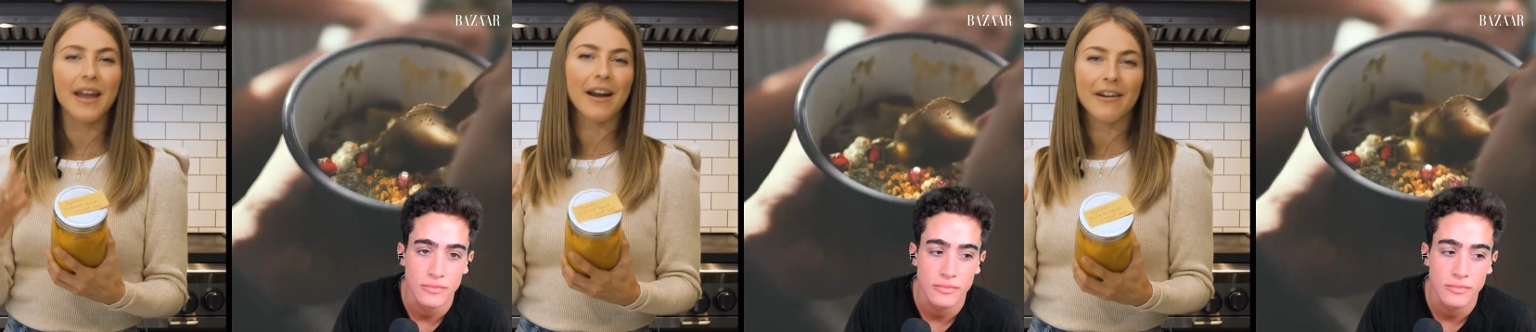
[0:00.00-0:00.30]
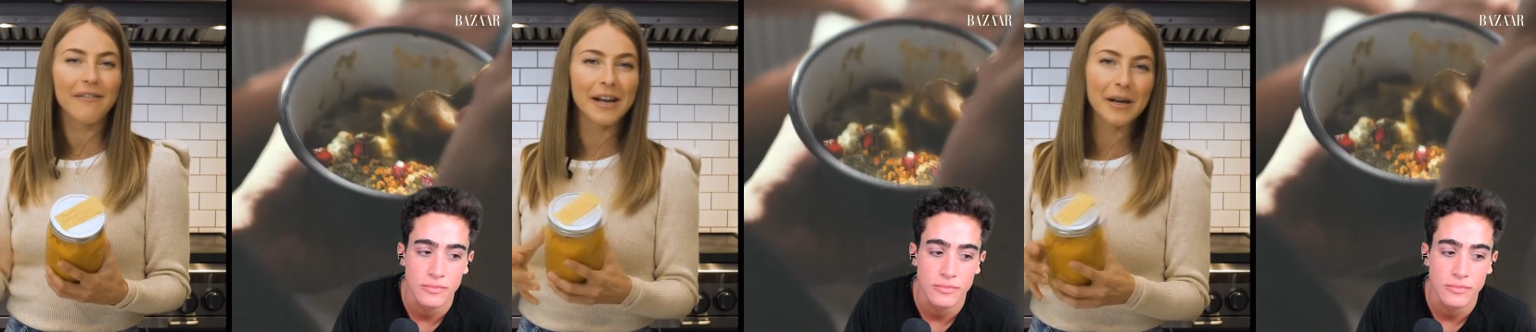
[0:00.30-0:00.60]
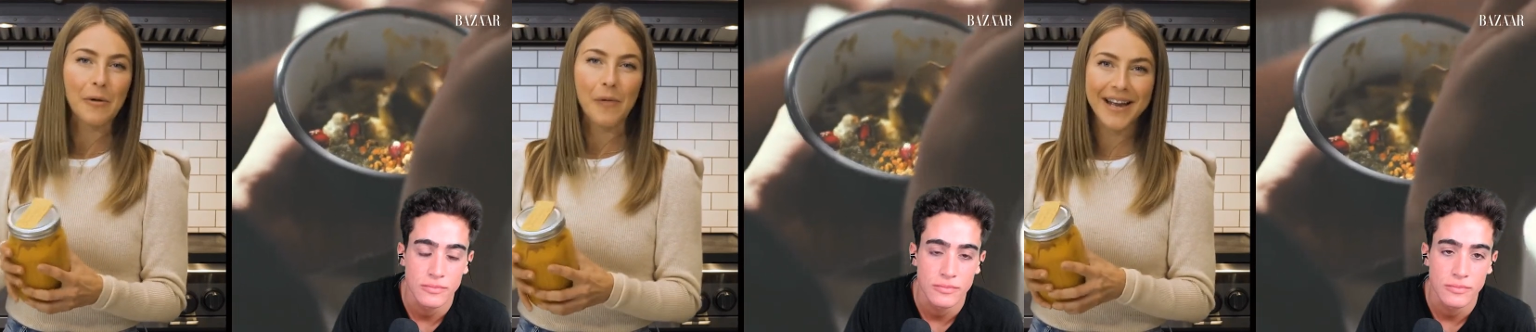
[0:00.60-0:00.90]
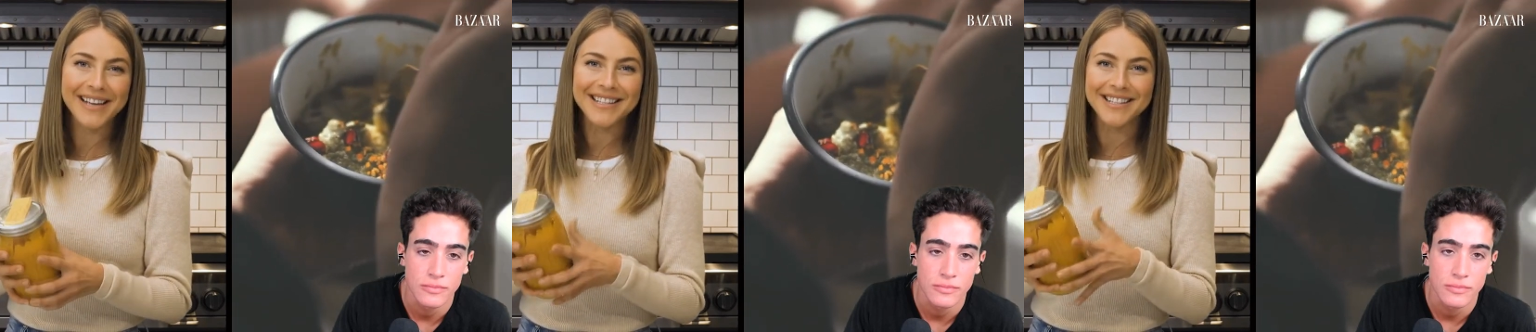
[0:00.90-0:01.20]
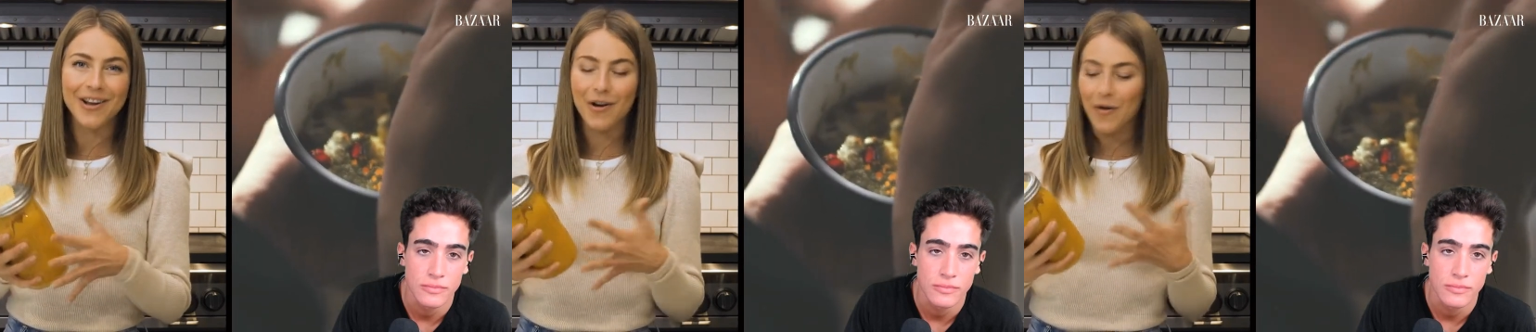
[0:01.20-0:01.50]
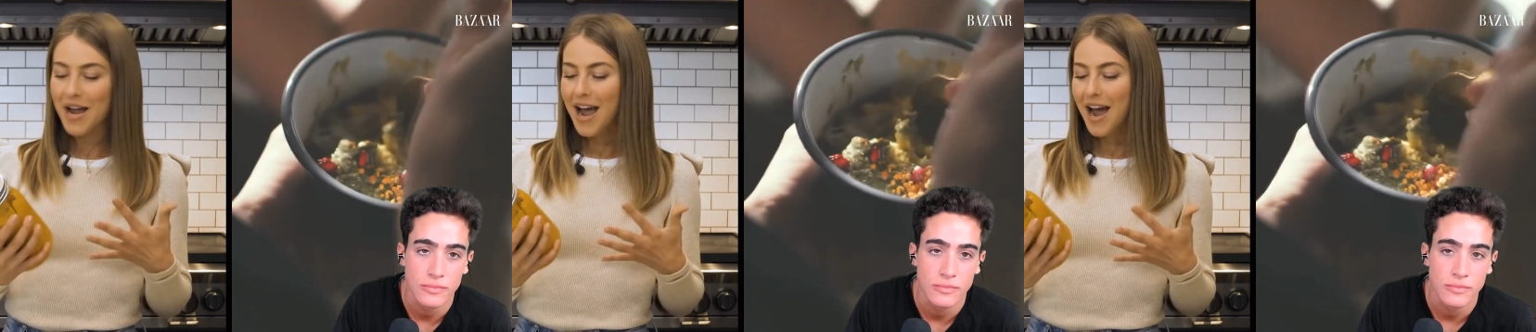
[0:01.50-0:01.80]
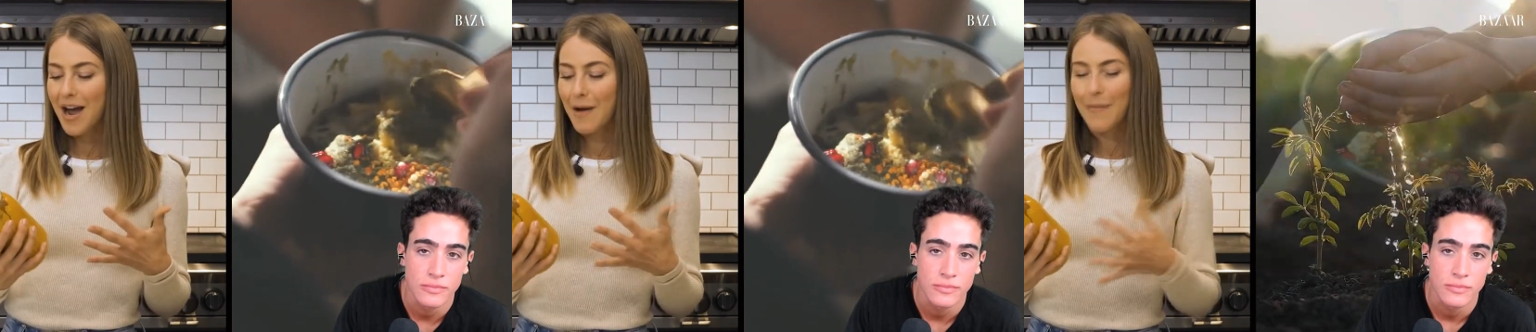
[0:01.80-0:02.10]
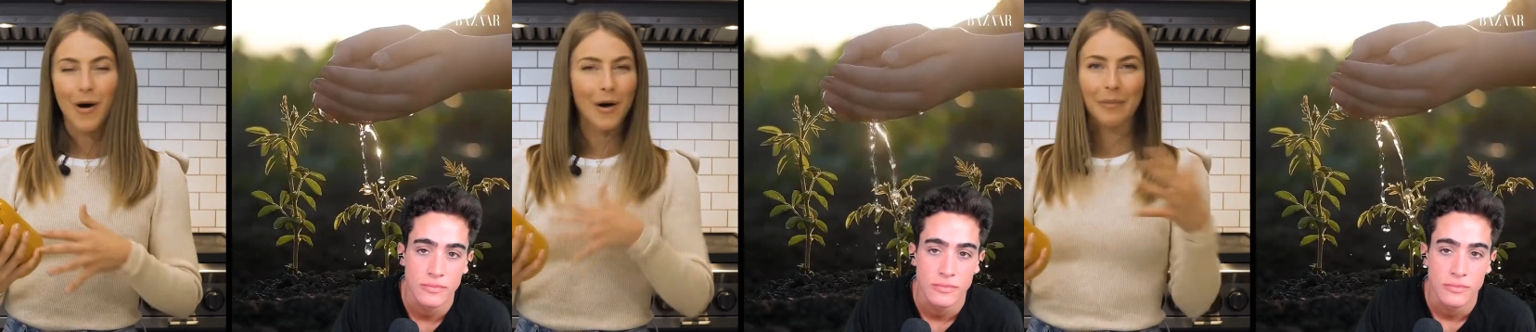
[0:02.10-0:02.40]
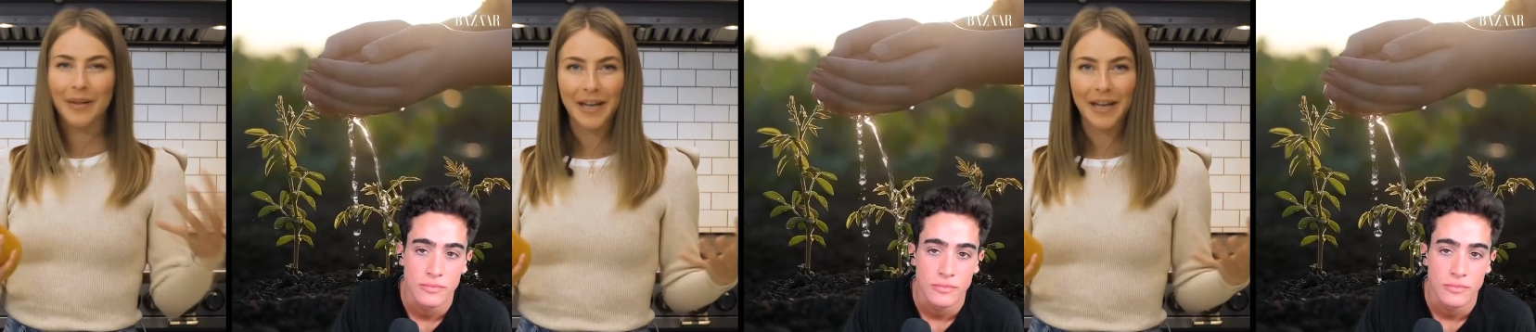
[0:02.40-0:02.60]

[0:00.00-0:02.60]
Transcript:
Speaker 1: the Ayurvedic way, so all